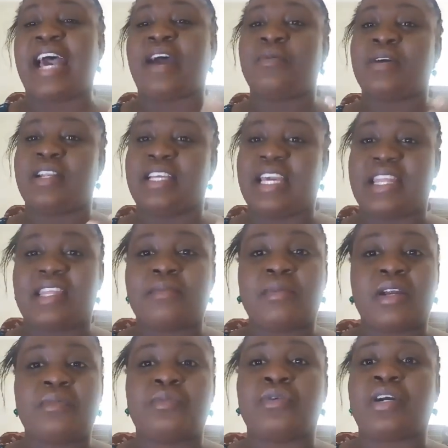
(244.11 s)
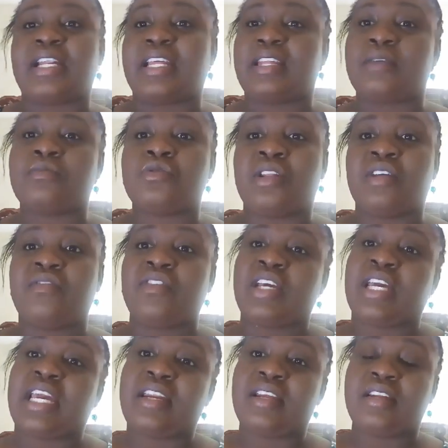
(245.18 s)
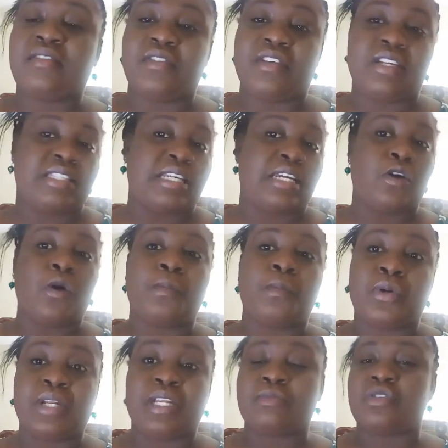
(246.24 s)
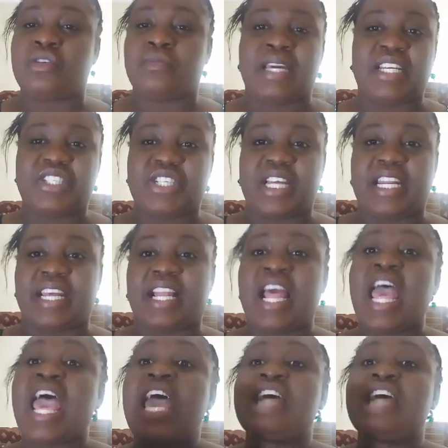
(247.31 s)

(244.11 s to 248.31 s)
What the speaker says: I will get them on board, let them do the video, edit the videos, and upload them to my channel.